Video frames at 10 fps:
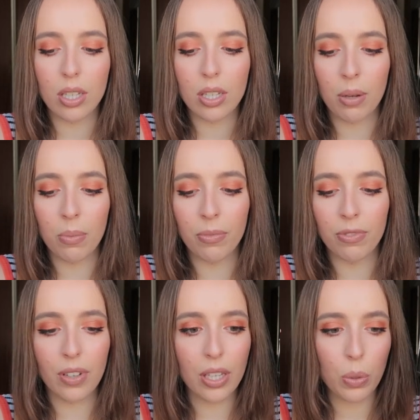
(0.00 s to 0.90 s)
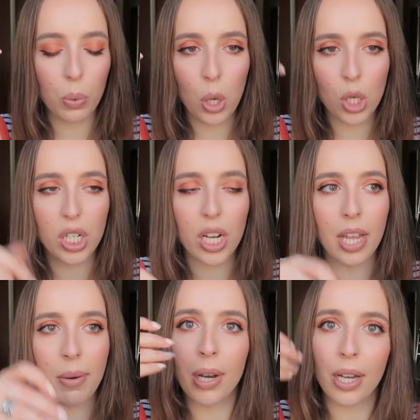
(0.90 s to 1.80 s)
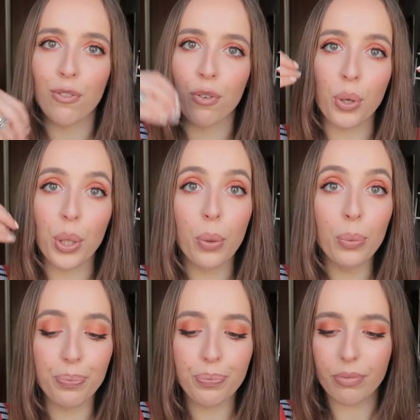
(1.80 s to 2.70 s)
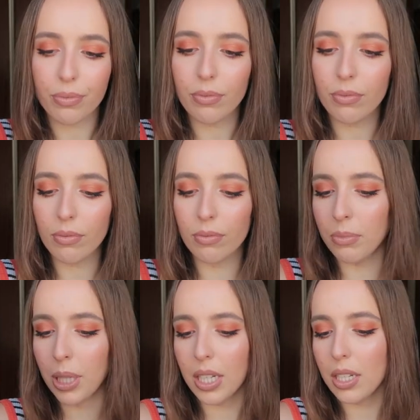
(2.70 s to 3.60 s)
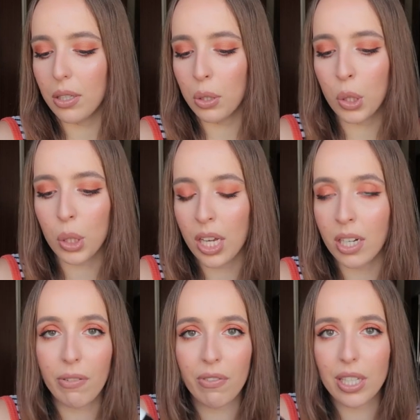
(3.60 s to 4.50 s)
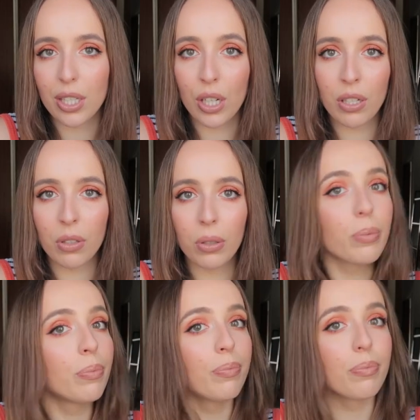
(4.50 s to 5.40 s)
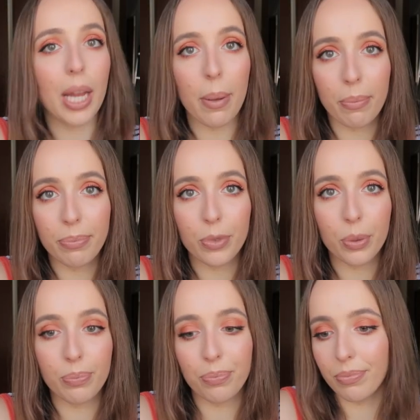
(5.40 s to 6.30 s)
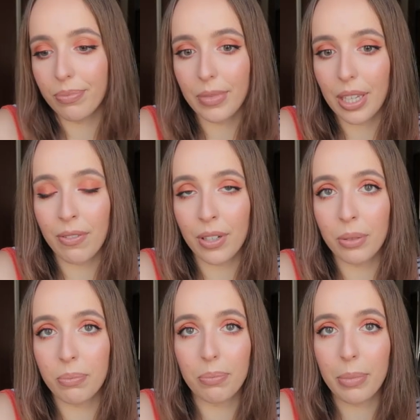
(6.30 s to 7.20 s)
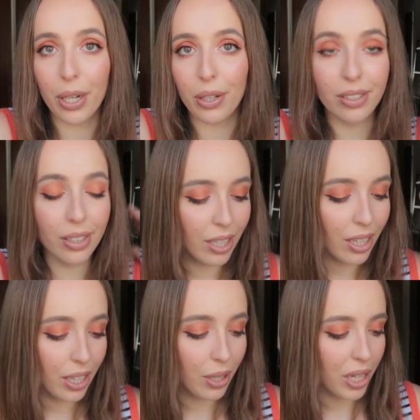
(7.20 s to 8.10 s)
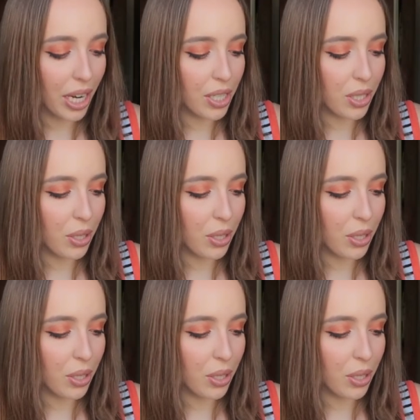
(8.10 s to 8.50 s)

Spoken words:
some face wash and my 4-Oreo but it's good, and if it's gentle, even better. Okay,